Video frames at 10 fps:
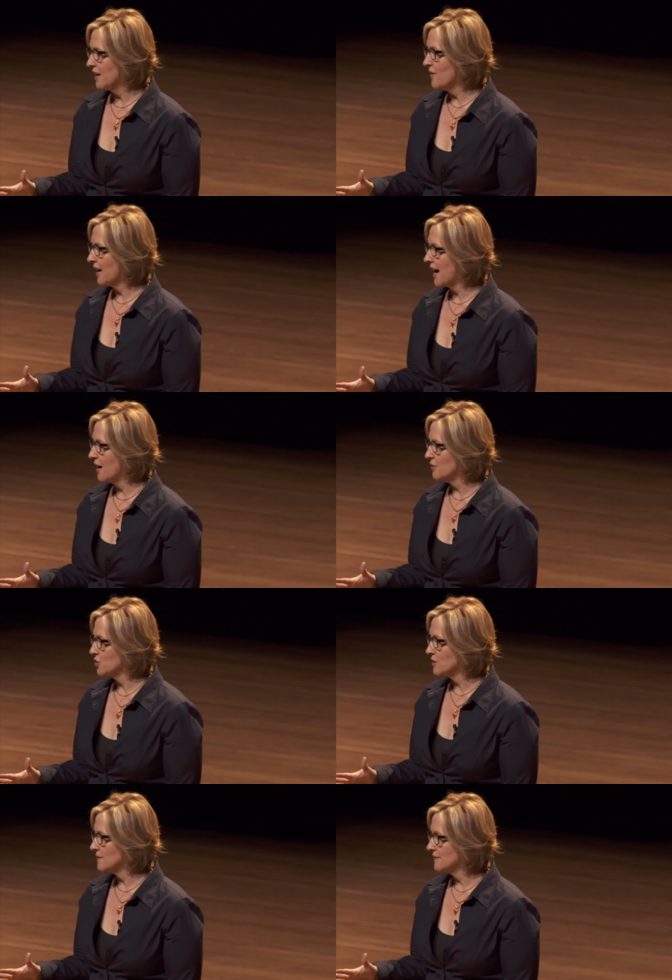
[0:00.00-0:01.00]
get on the
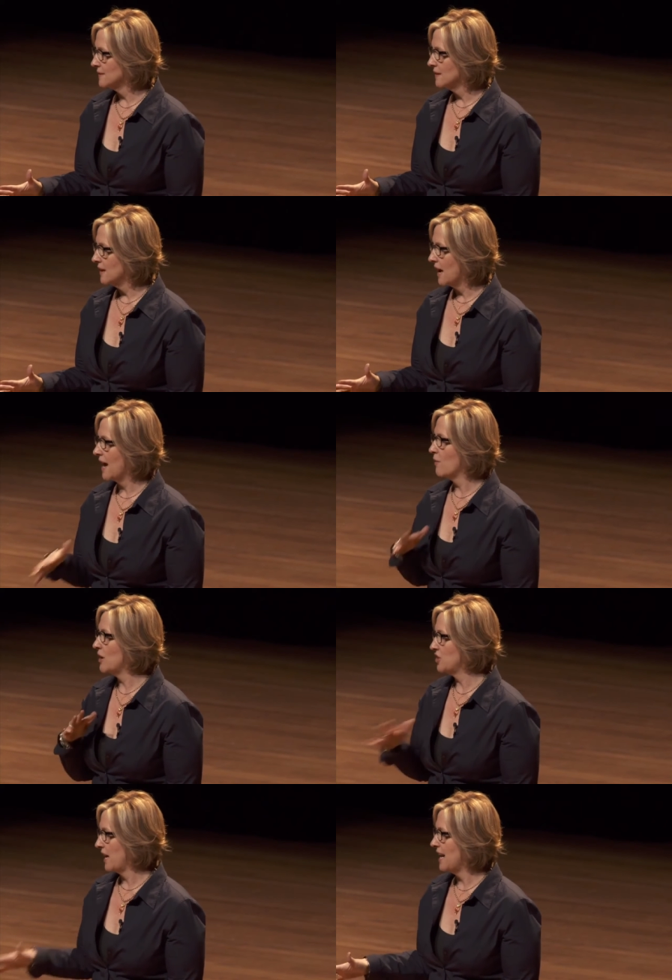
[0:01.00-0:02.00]
couch and I
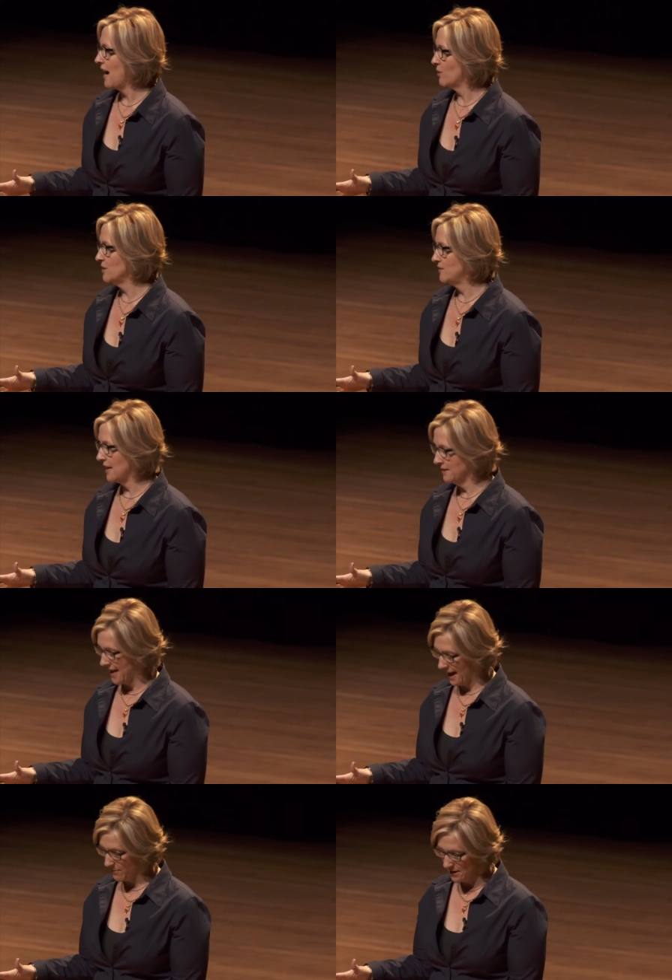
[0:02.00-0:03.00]
watch eight hours of
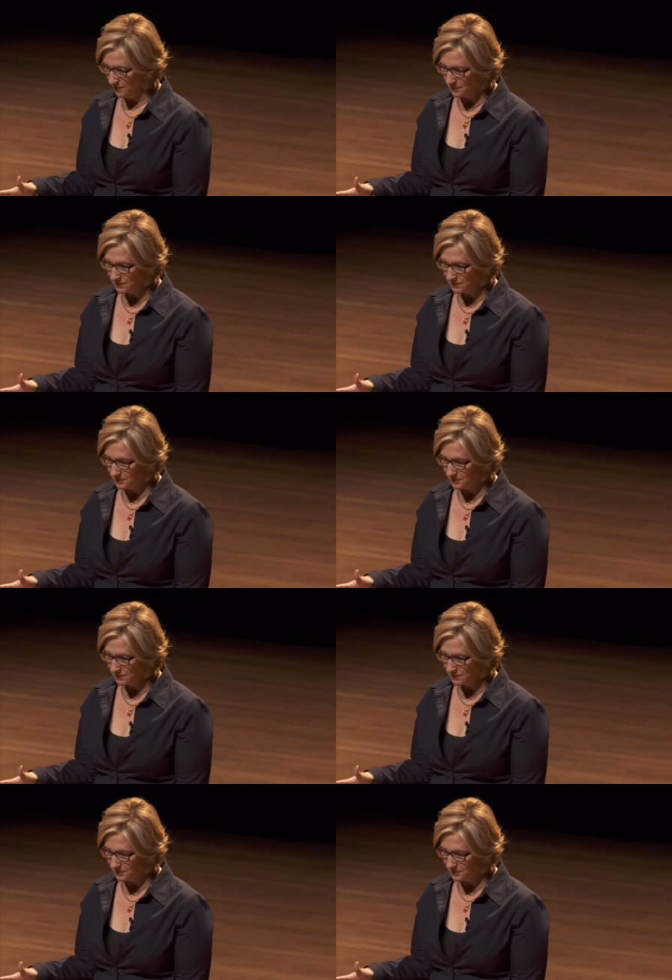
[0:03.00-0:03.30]
Downton Abbey.